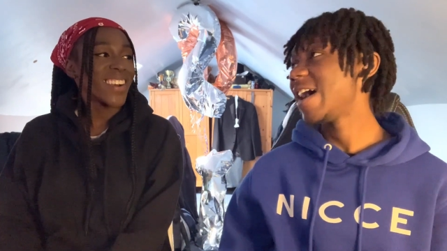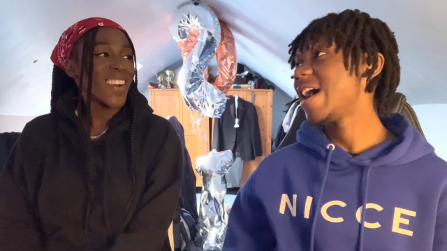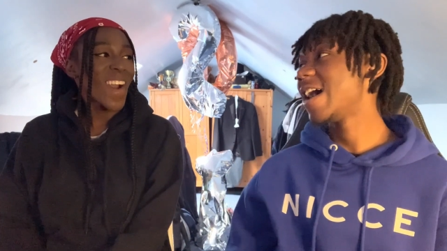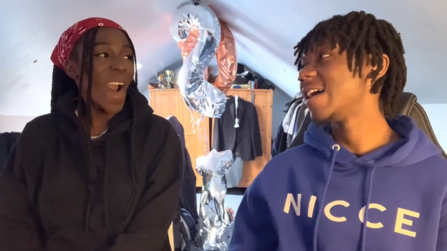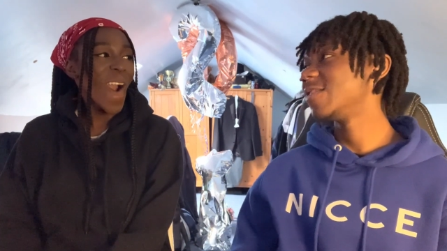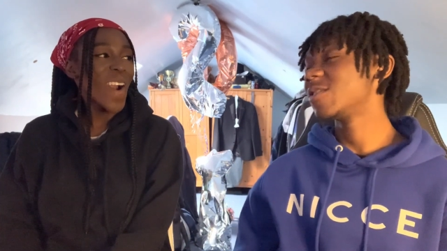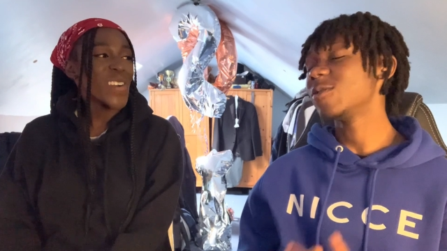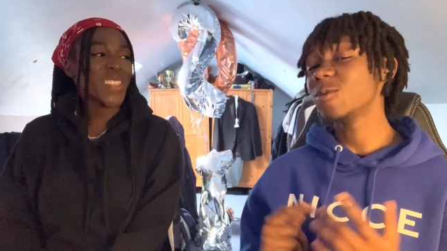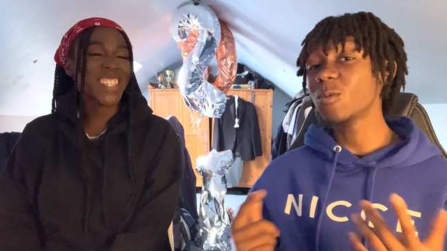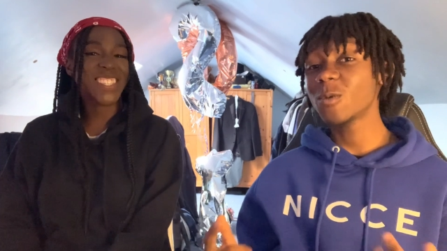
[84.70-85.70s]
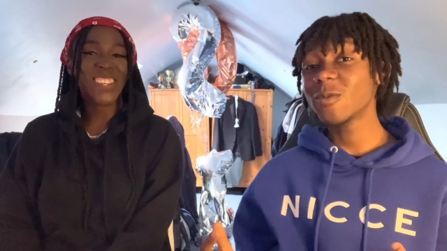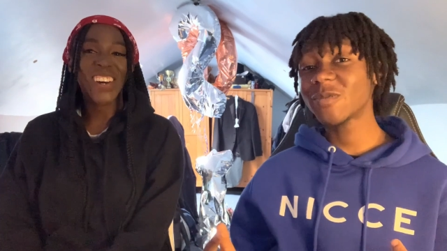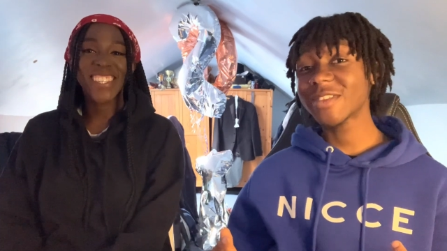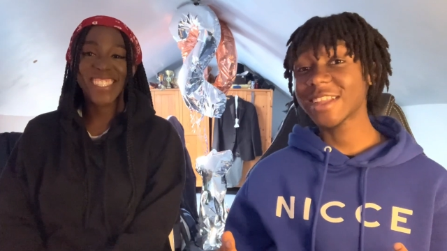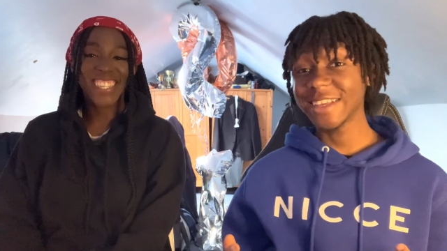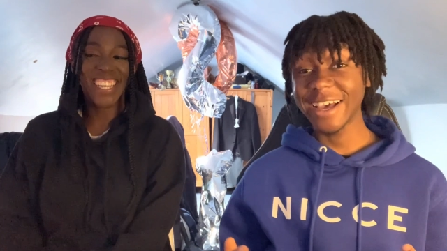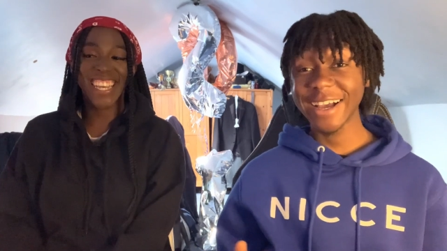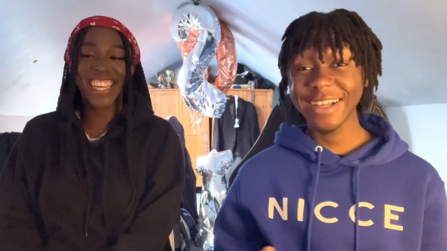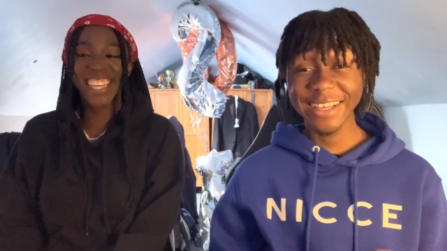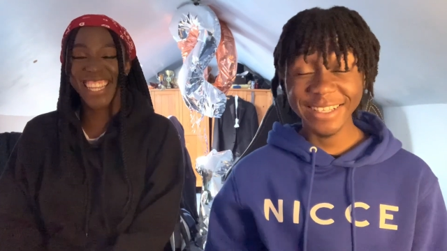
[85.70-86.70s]
Speaker 1: And Ooh, this is harsh. Yeah.
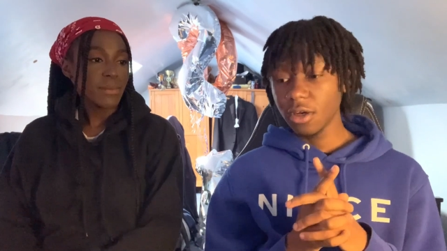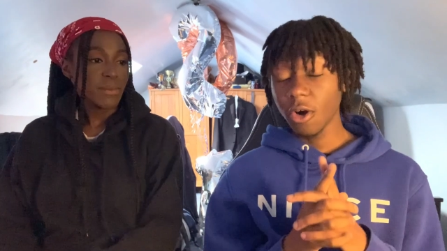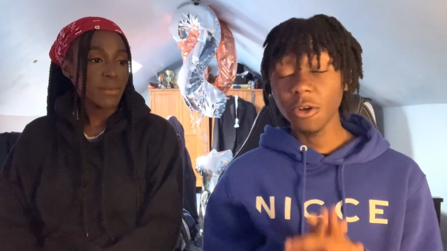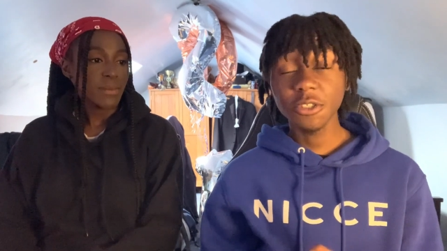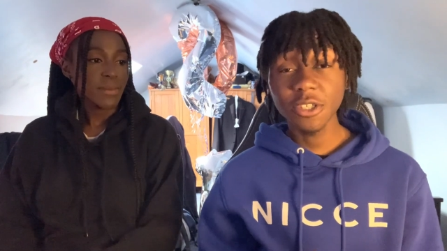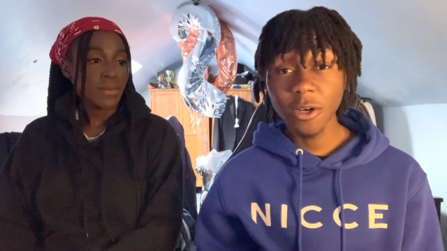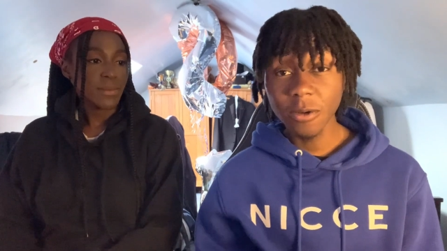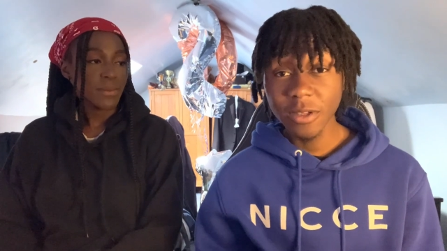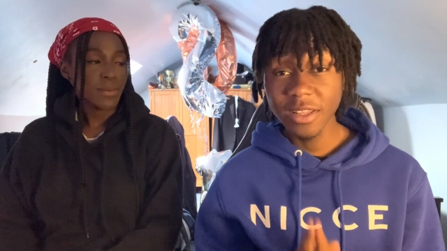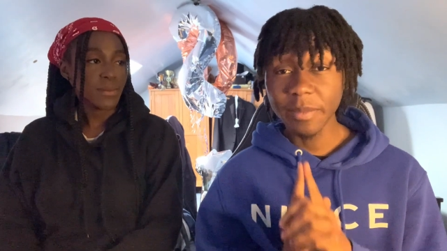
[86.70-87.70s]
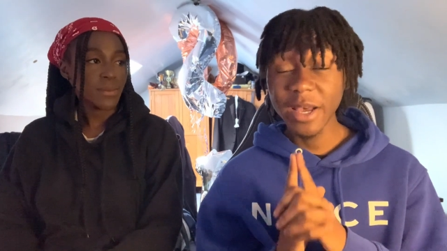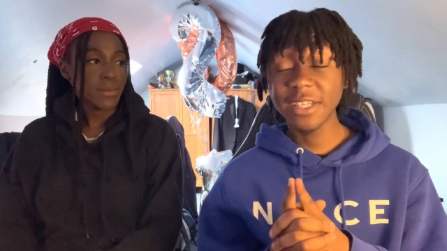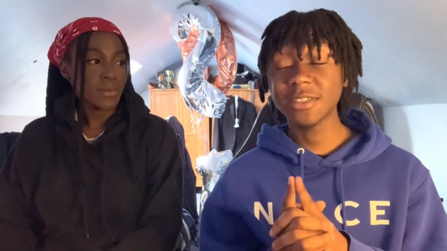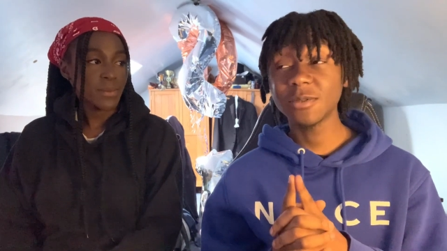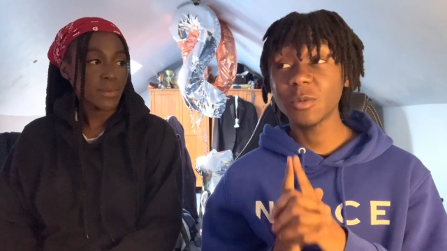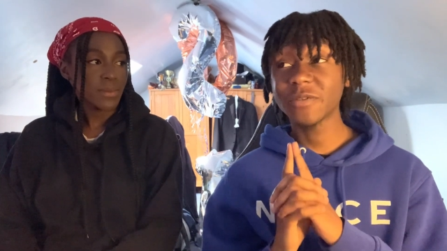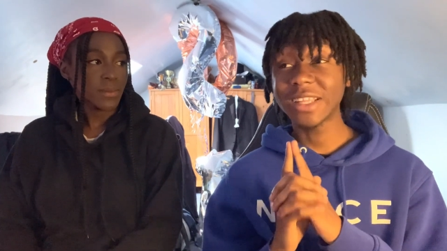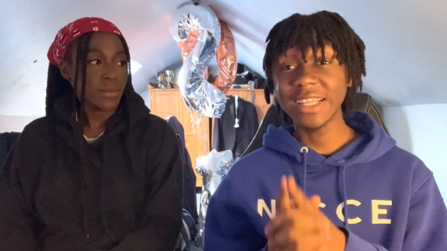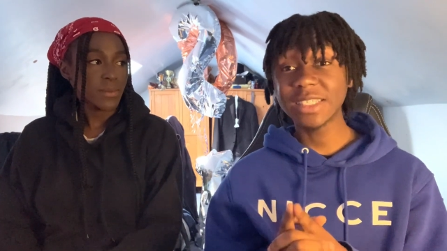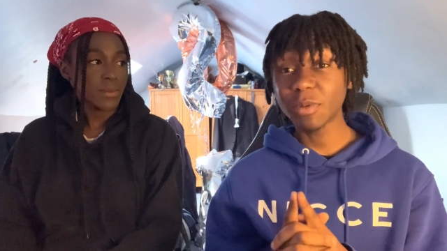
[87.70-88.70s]
Okay. Also, the person with the
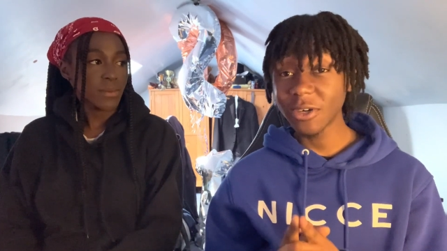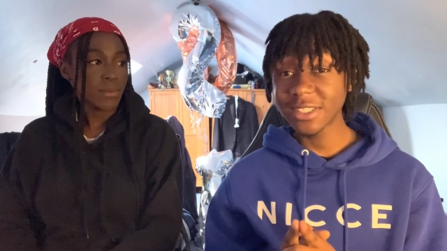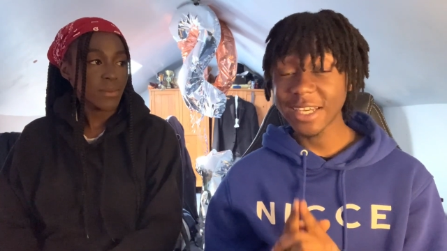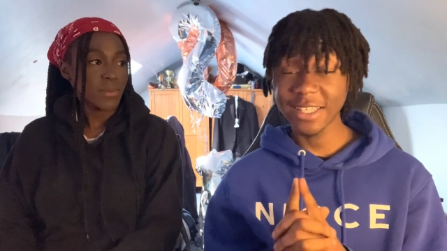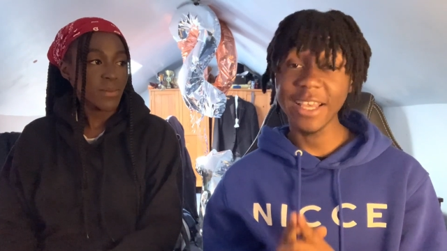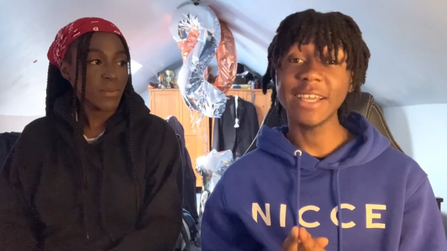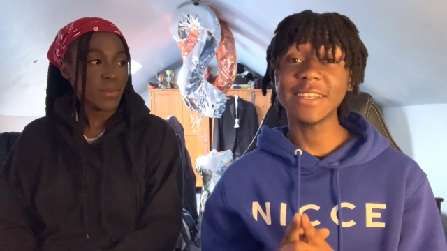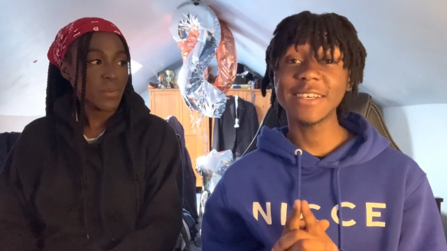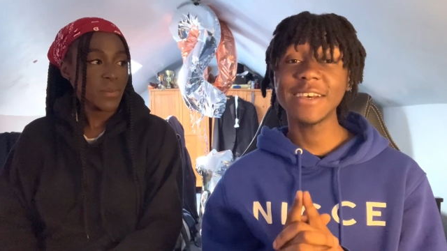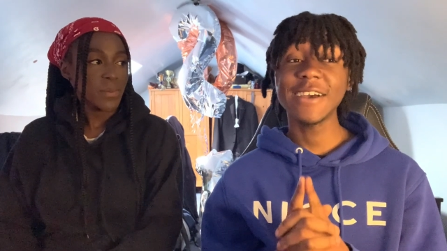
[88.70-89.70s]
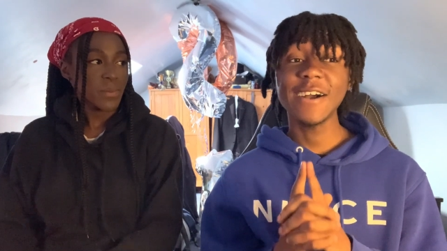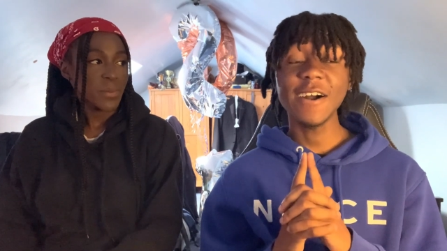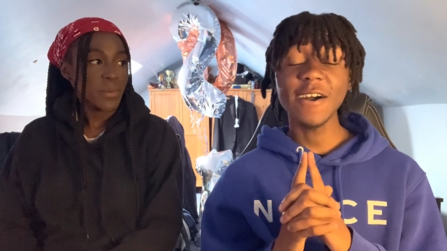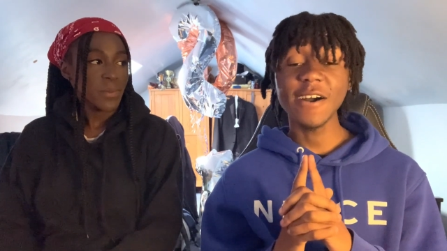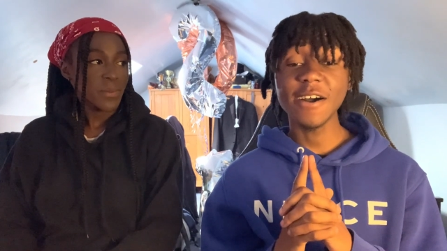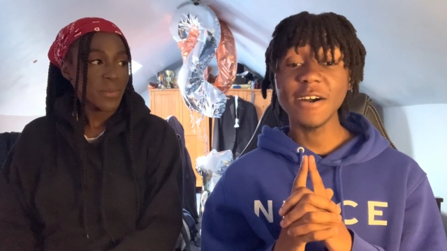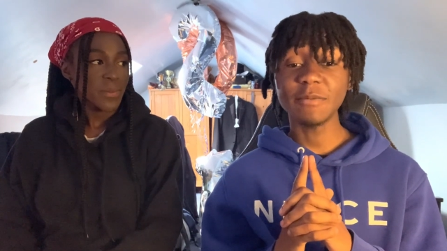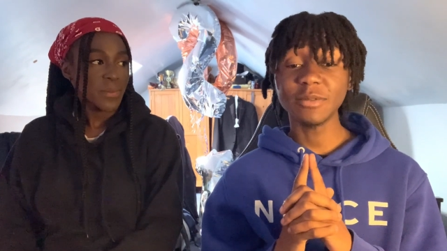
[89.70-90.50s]
least points at the end um,